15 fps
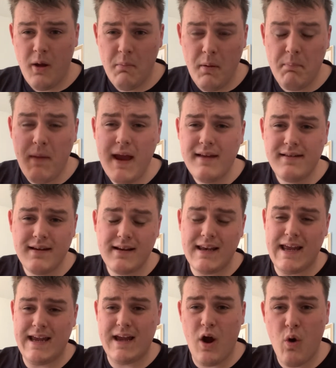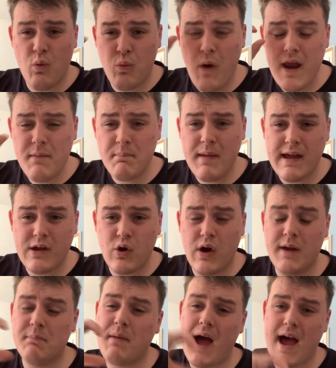But basically, when
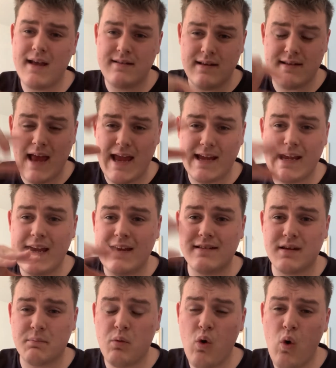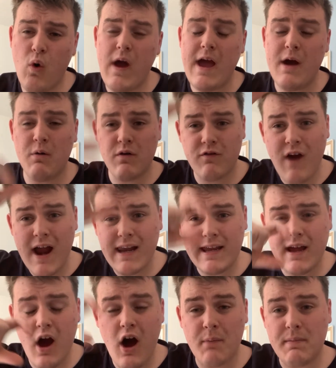Bitcoin passes a key support, it will
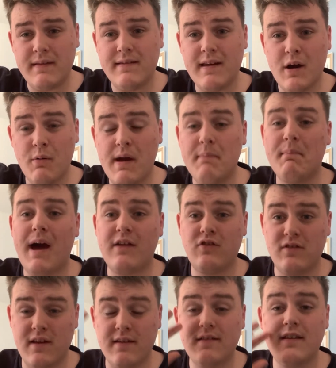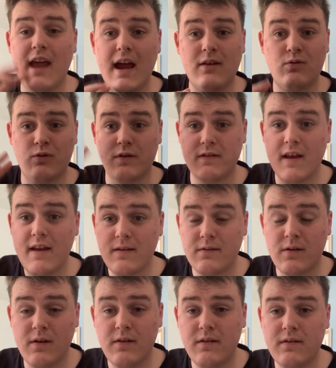rally up until it matches its next
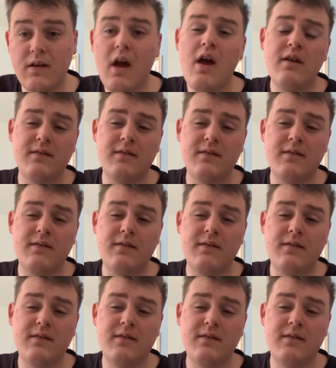resistance.